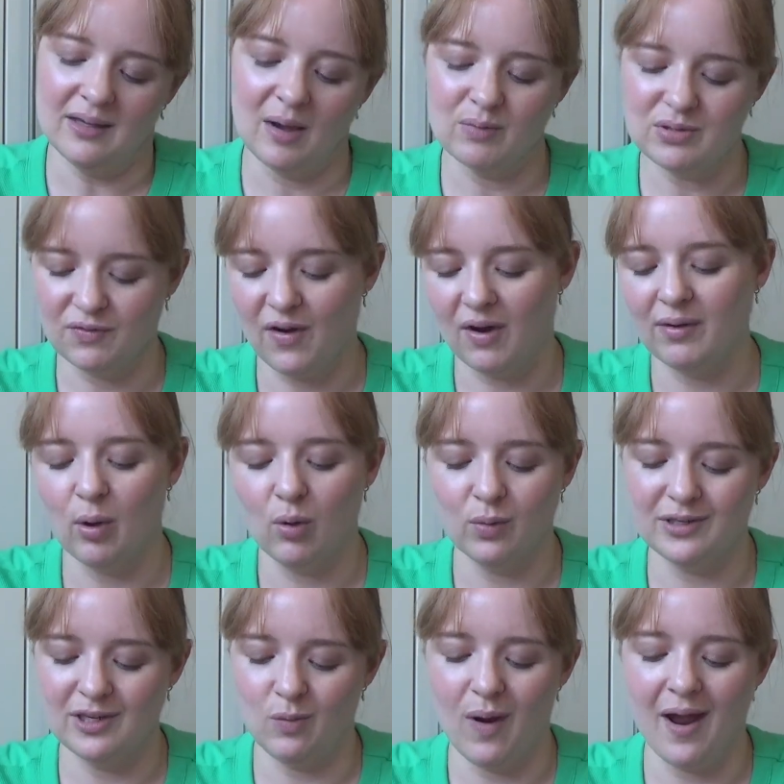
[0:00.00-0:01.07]
that was a very
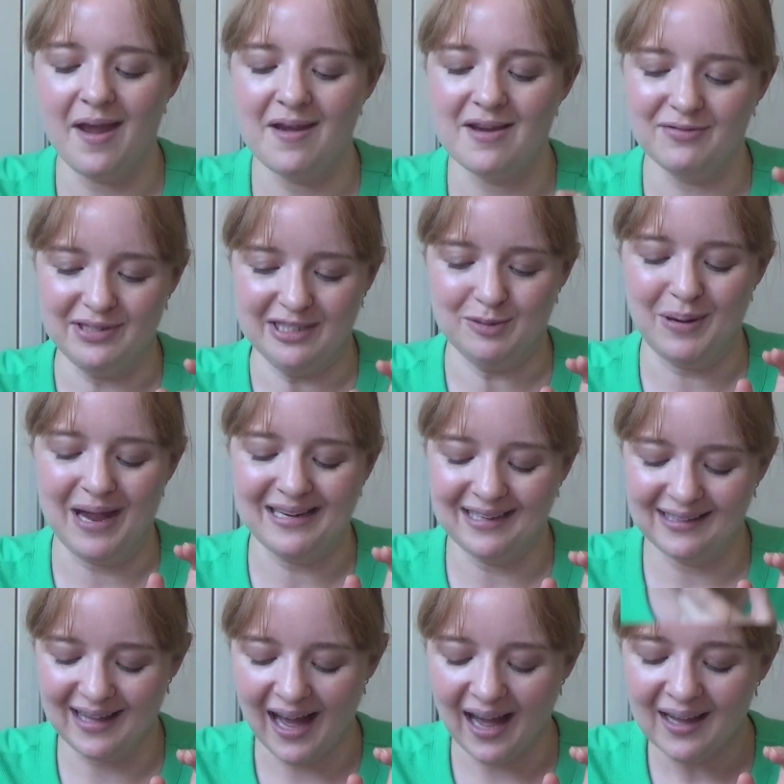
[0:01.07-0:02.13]
long-winded way of
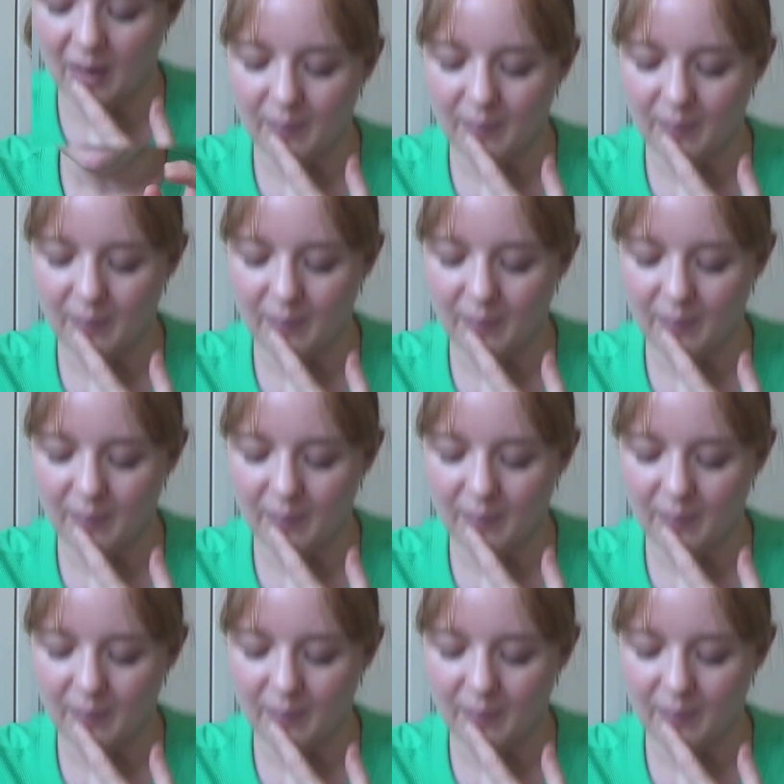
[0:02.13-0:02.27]
explaining that.